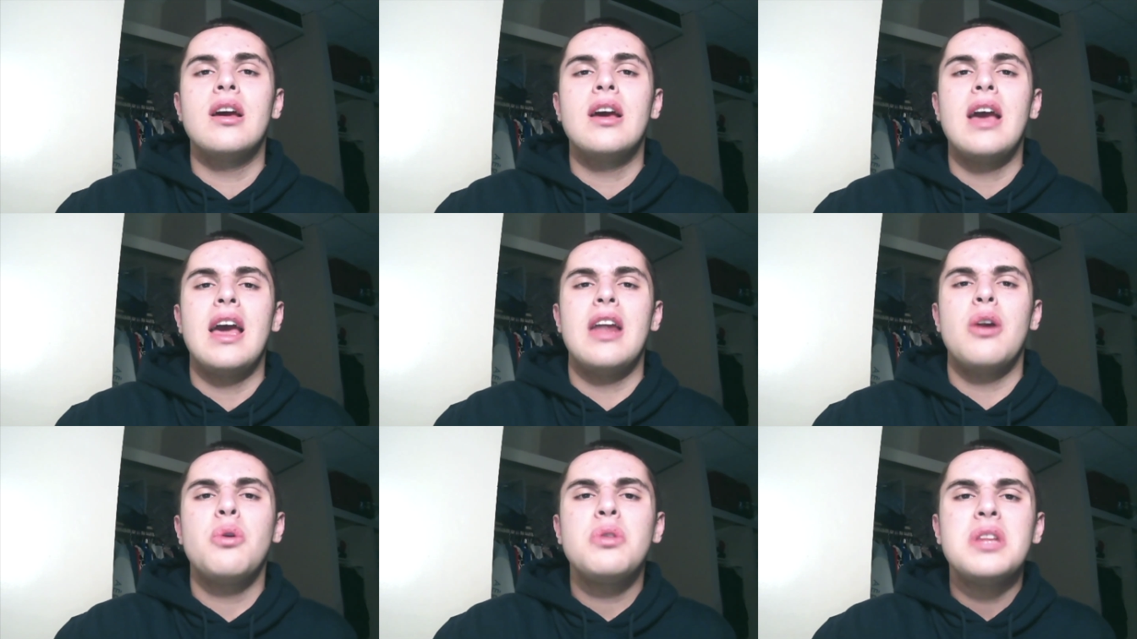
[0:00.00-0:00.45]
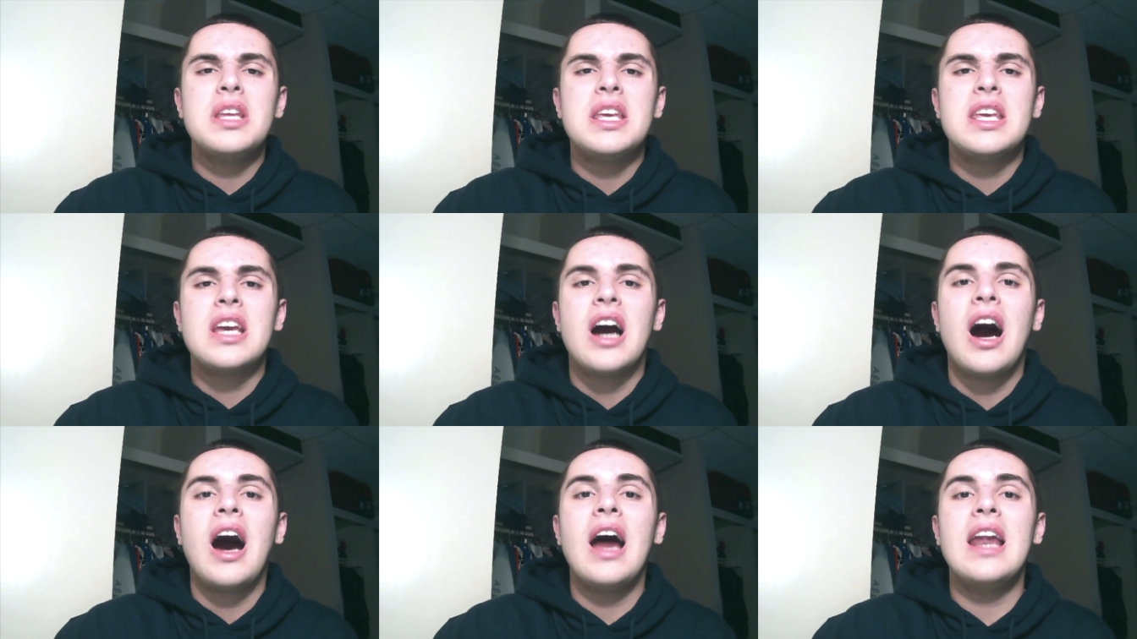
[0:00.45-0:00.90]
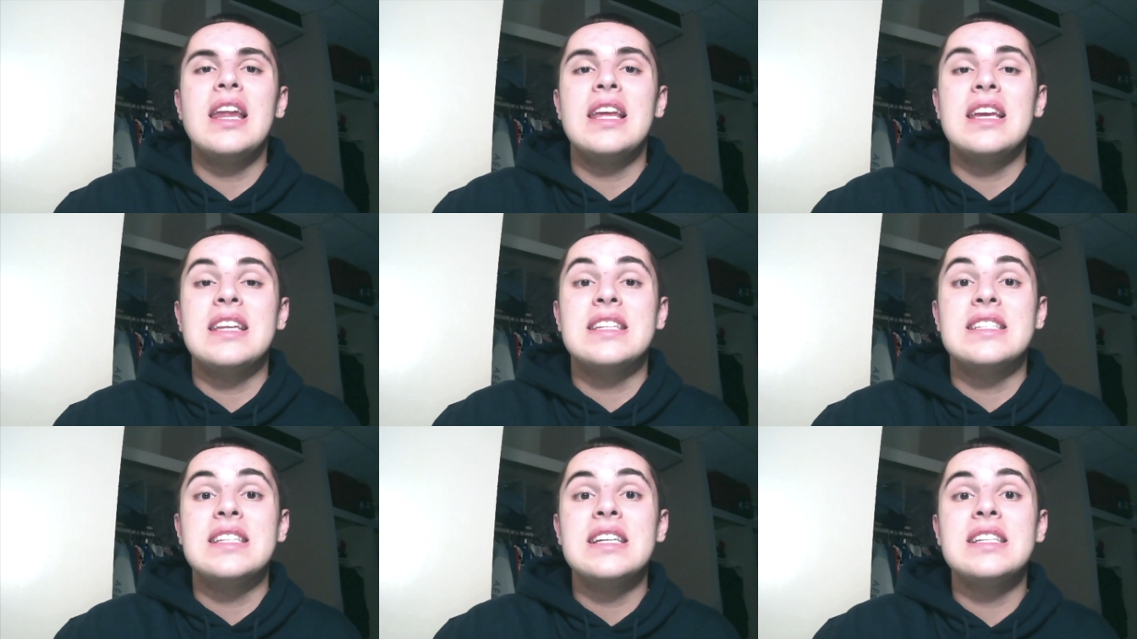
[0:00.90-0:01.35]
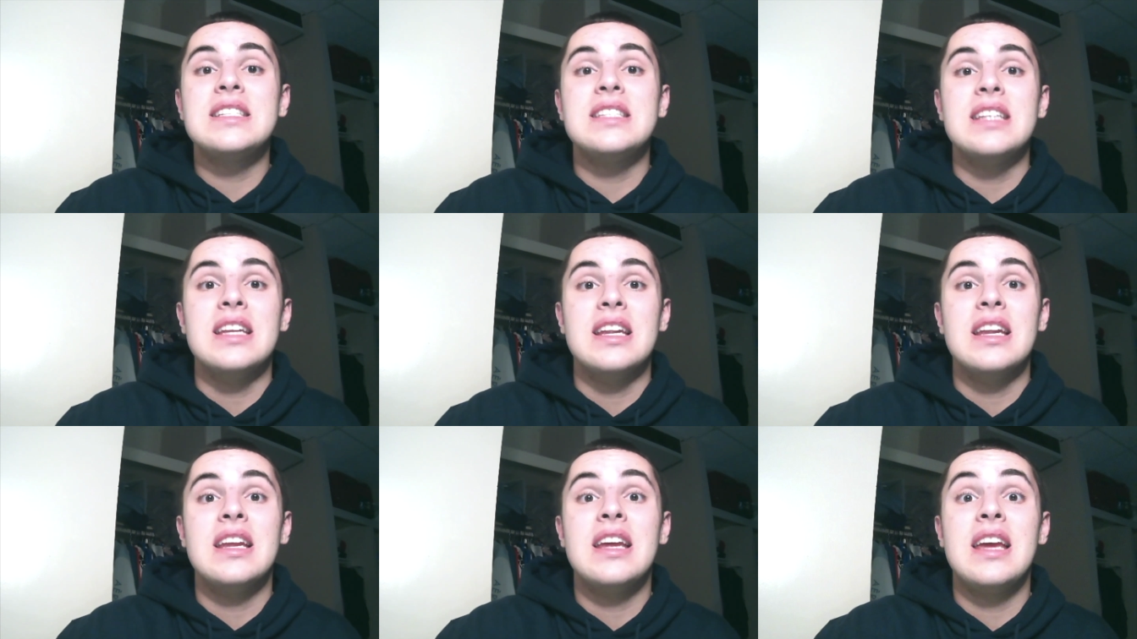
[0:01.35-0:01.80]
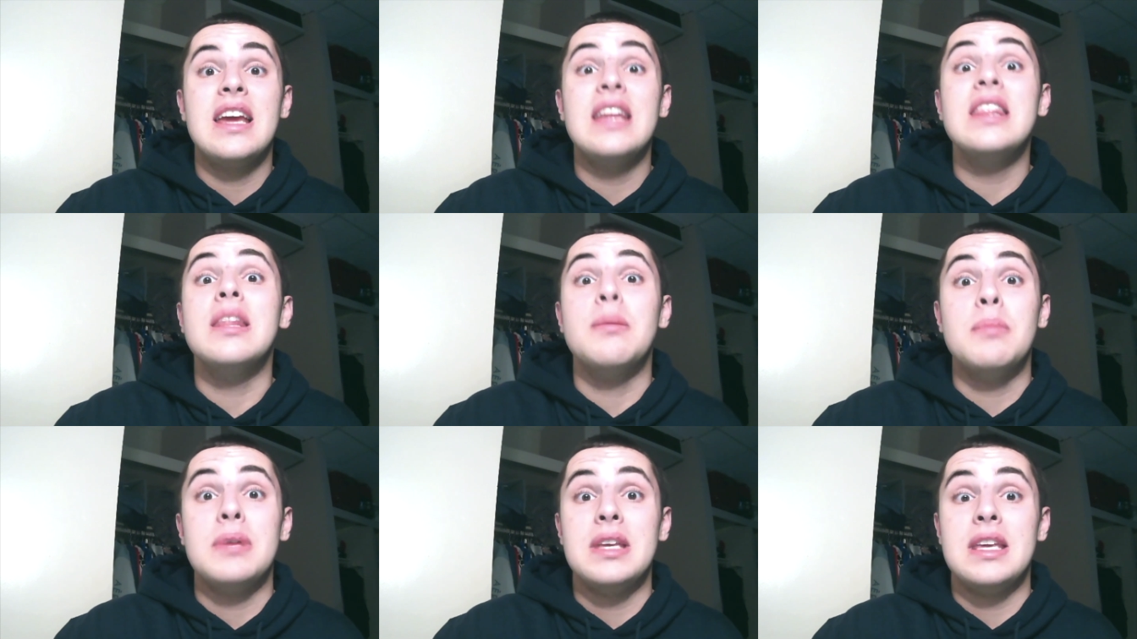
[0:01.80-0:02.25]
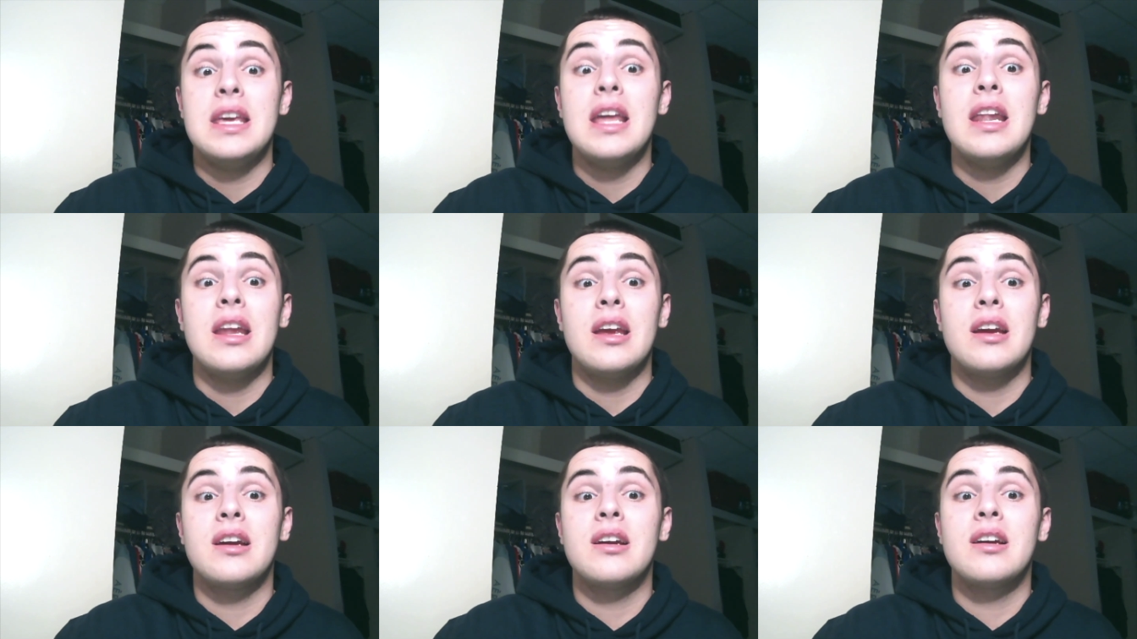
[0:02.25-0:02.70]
and only God existed in the beginning.